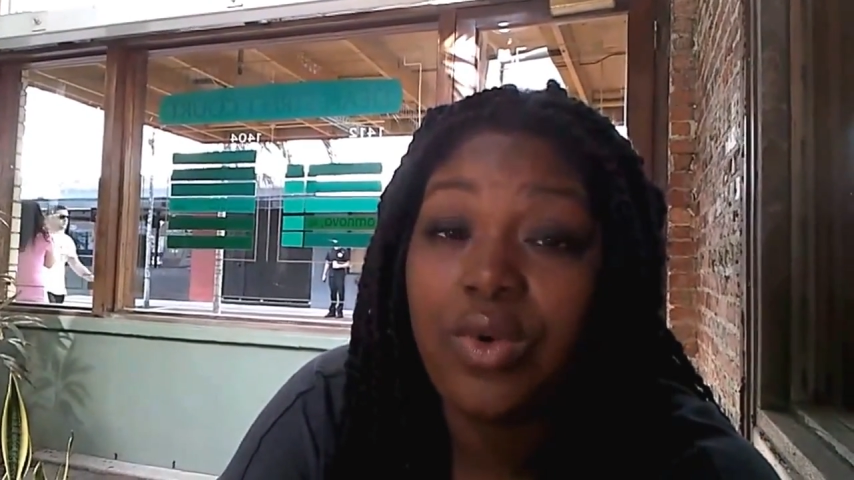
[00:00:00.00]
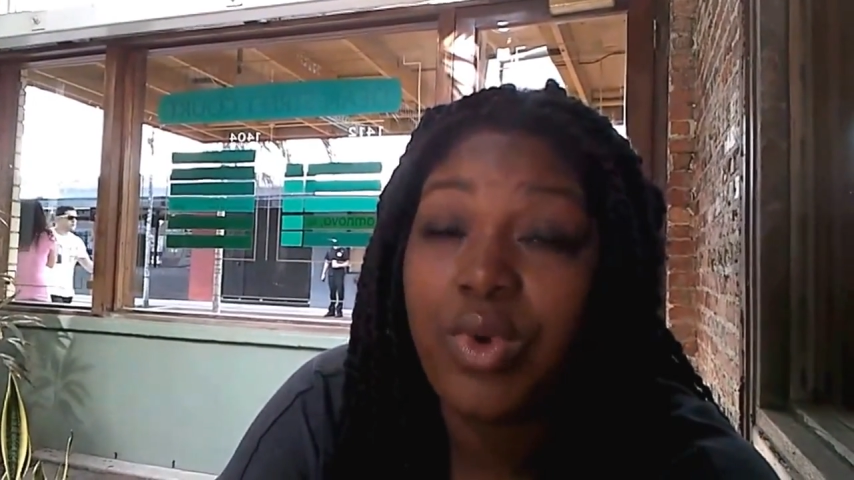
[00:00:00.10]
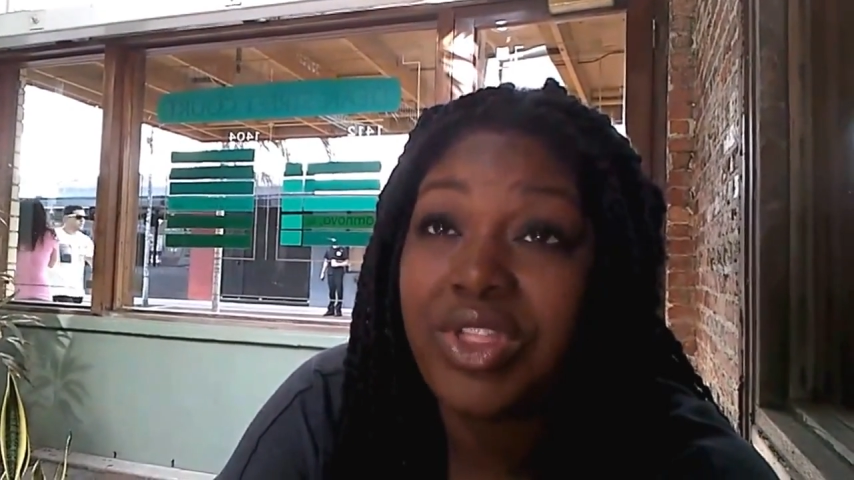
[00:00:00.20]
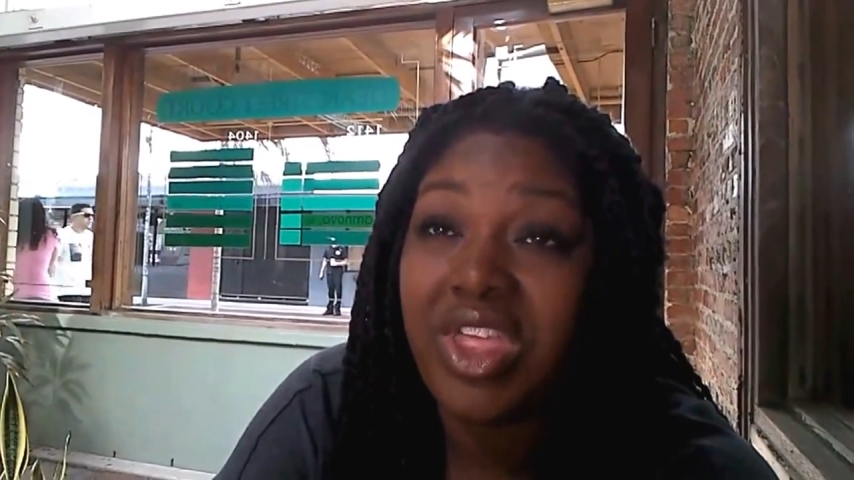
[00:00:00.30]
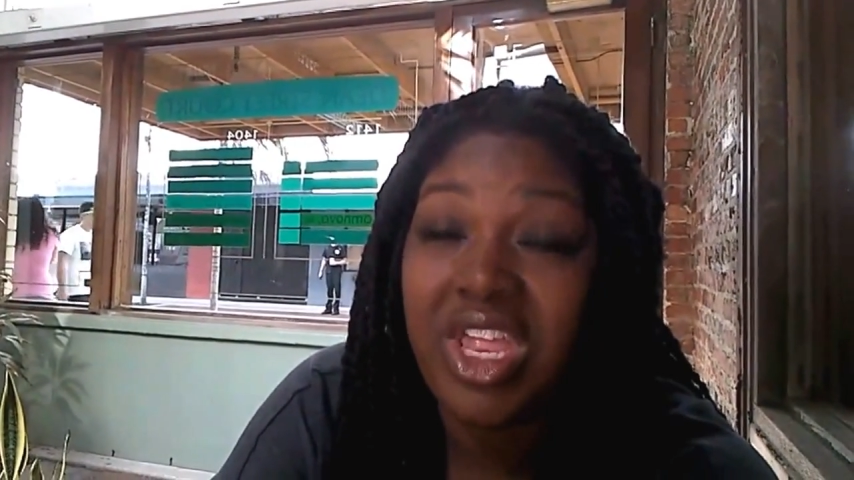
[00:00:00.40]

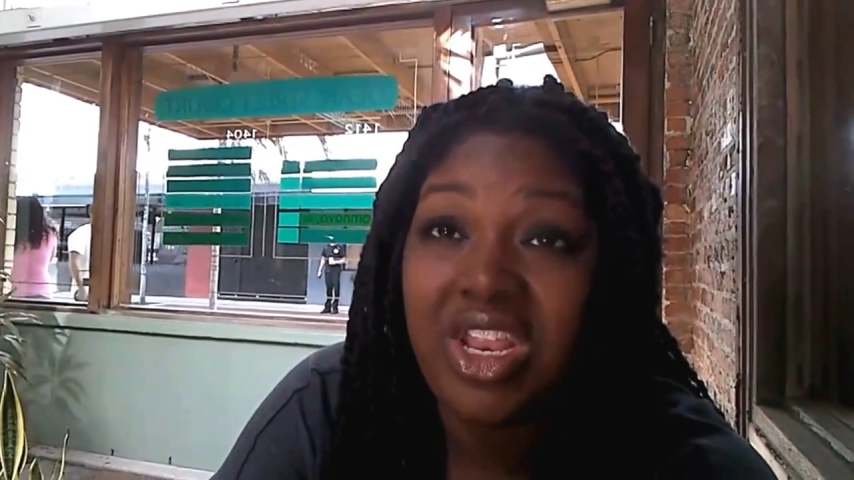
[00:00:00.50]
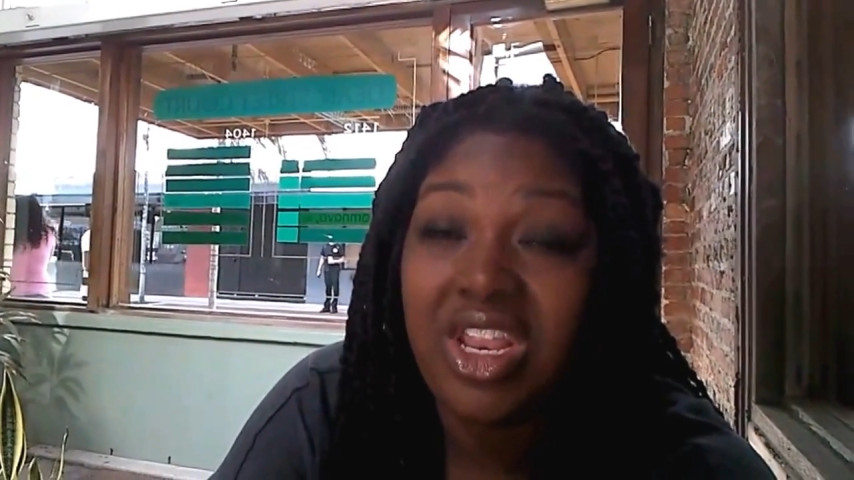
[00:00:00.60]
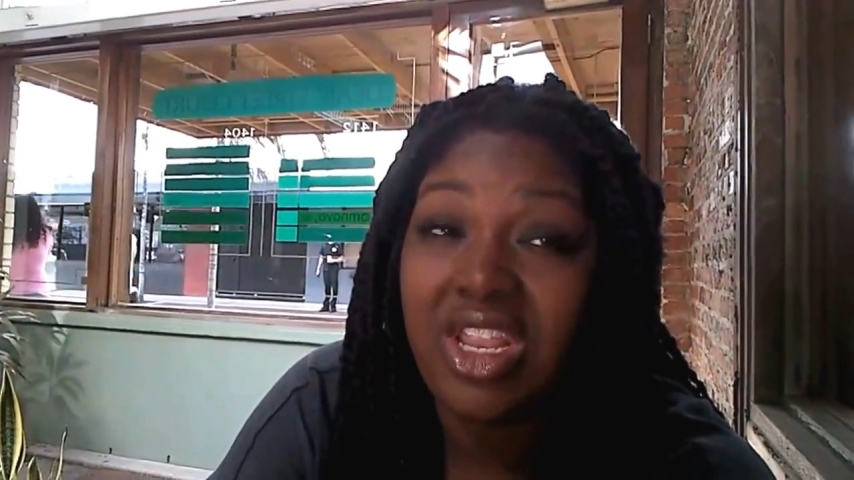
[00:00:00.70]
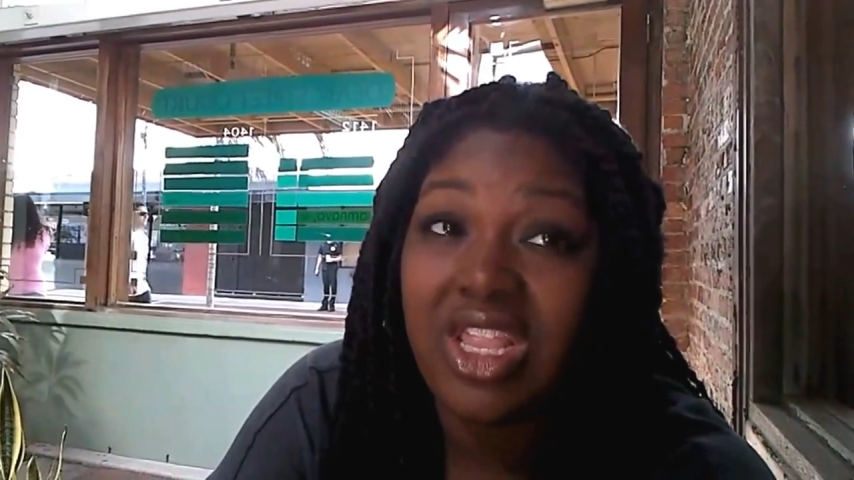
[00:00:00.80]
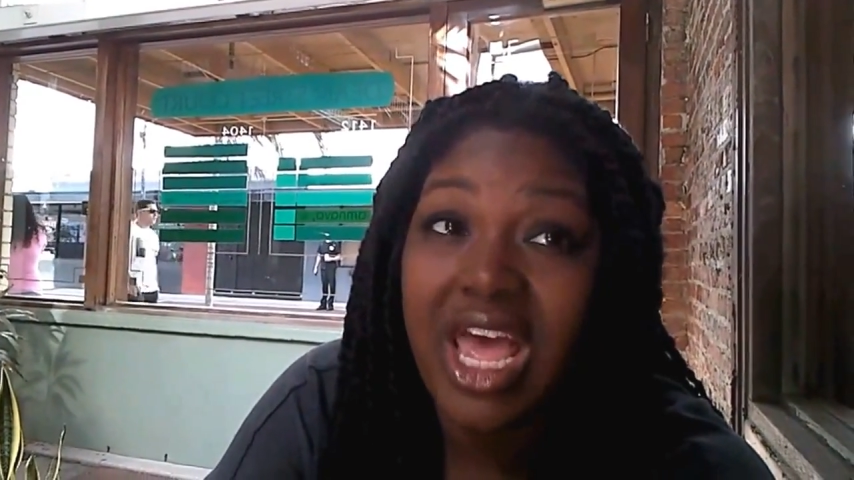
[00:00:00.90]

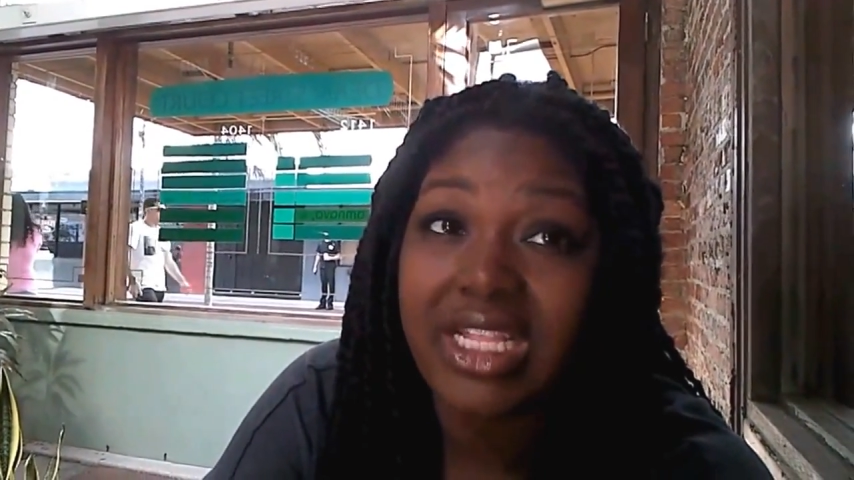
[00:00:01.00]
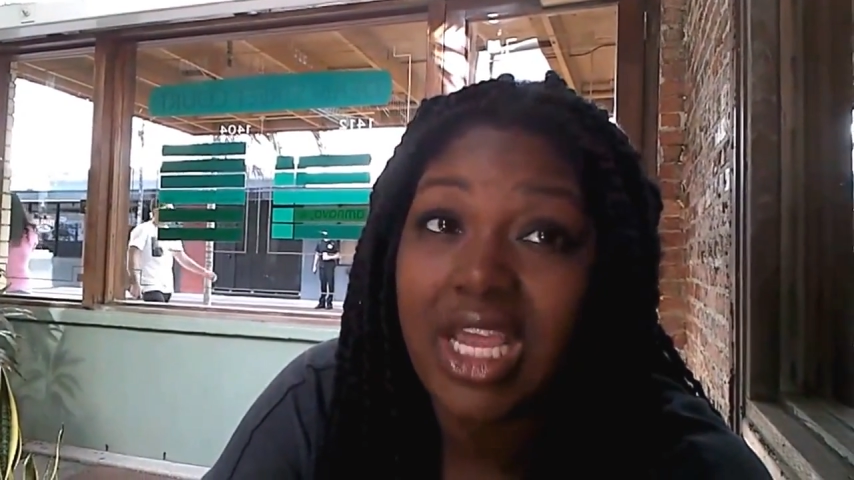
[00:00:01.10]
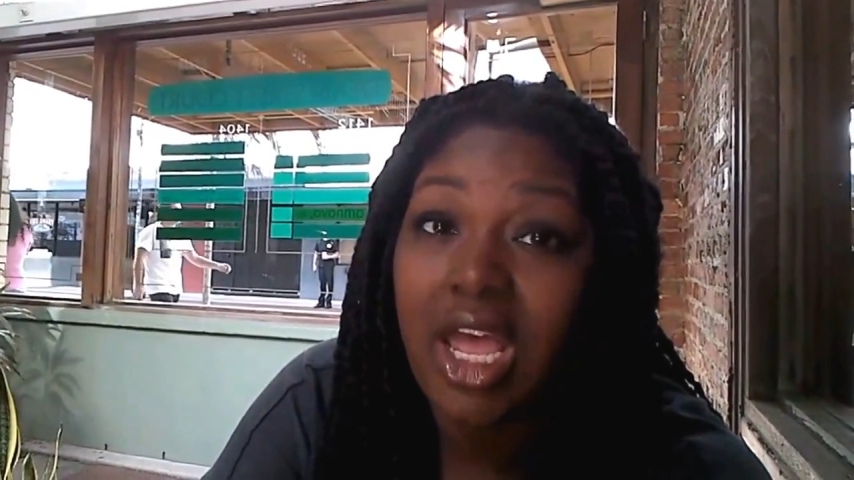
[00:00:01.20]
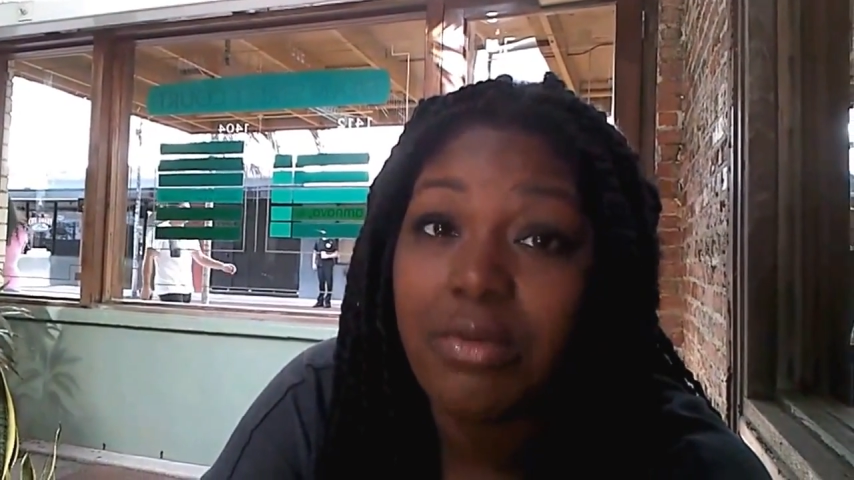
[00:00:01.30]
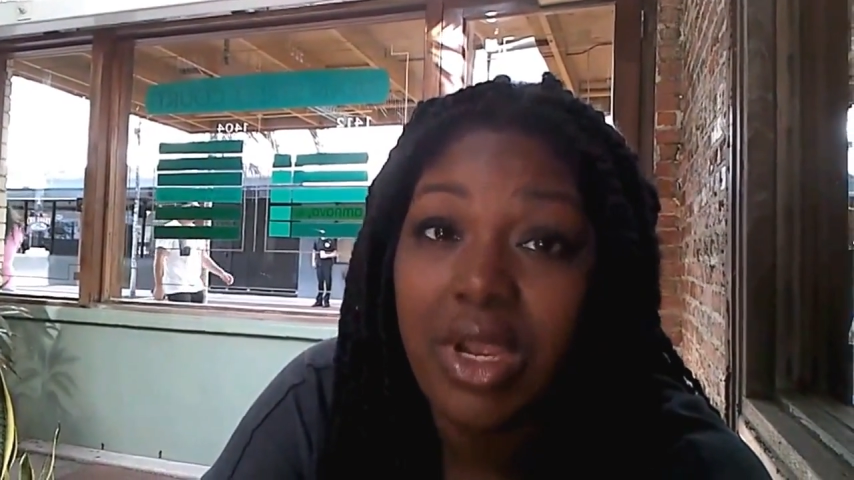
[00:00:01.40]
within that
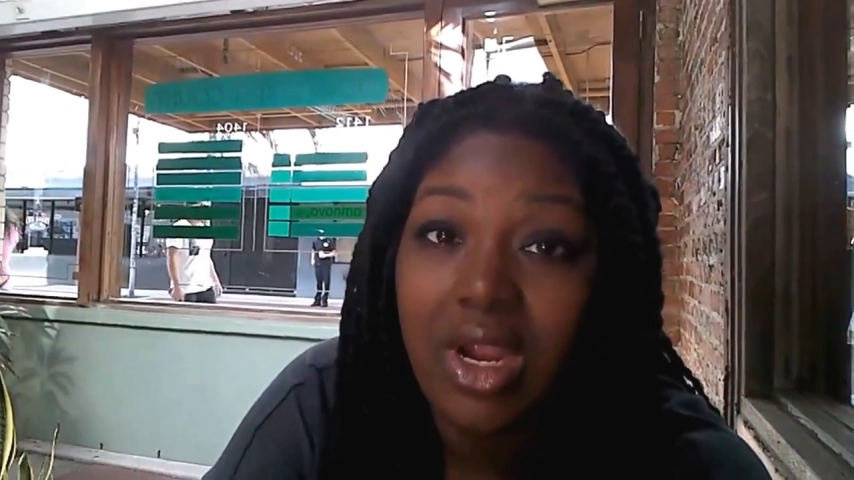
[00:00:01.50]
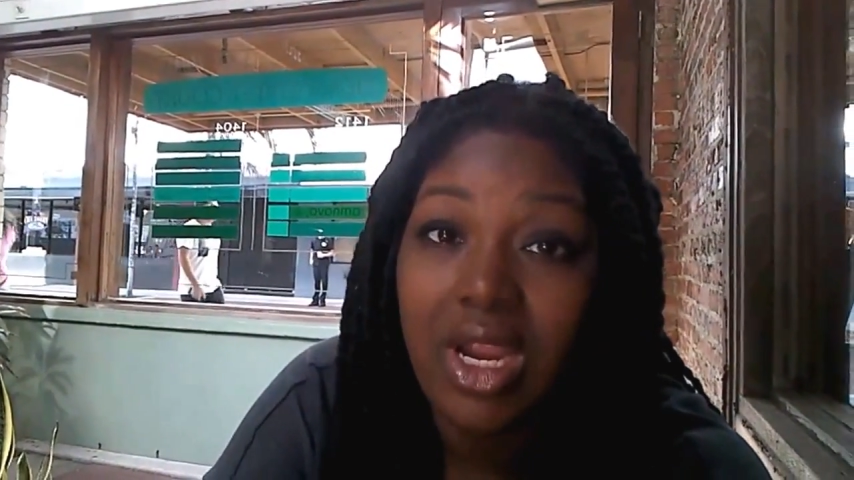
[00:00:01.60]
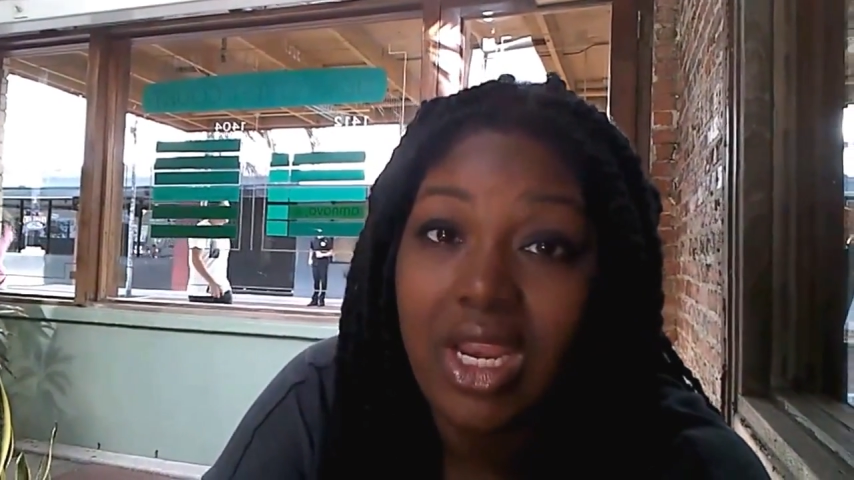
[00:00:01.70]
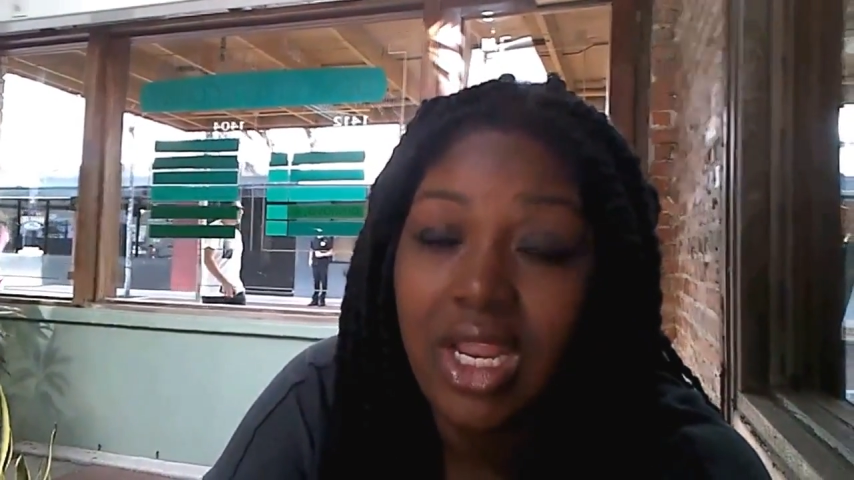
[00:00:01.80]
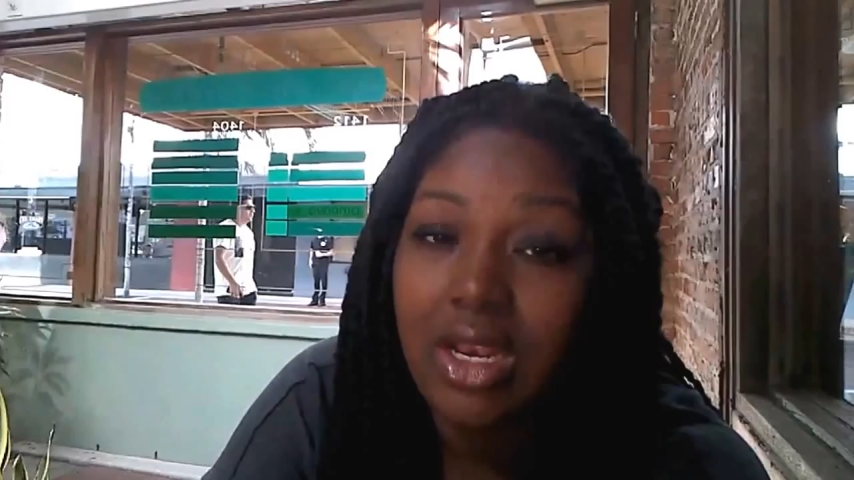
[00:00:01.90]
time
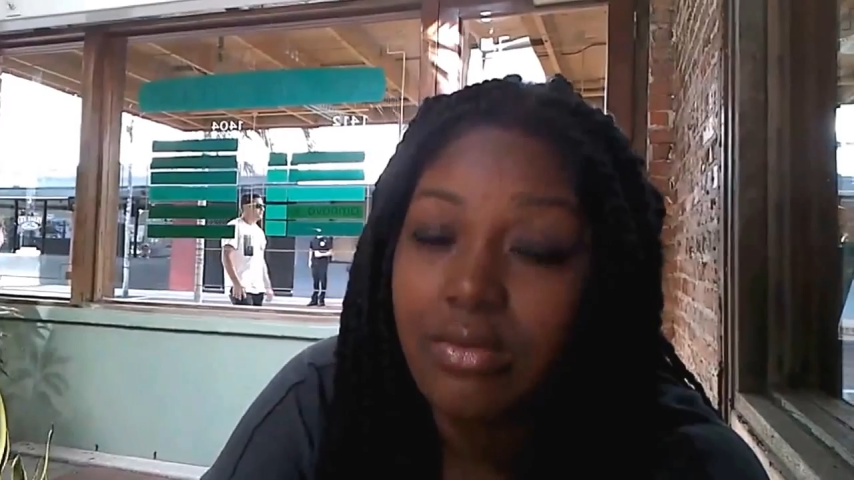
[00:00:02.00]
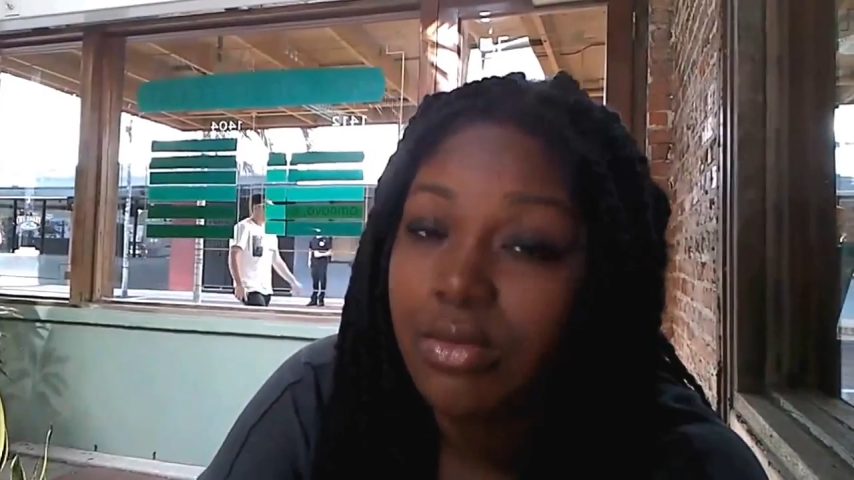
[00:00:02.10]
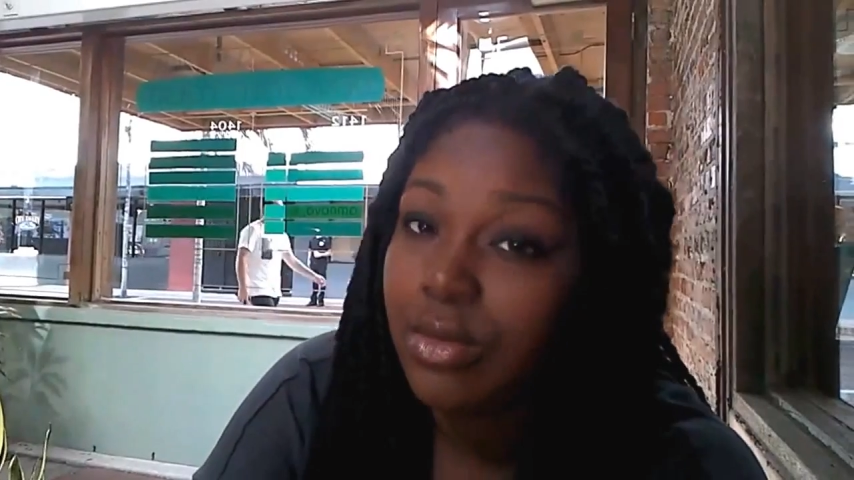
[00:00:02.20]
period, and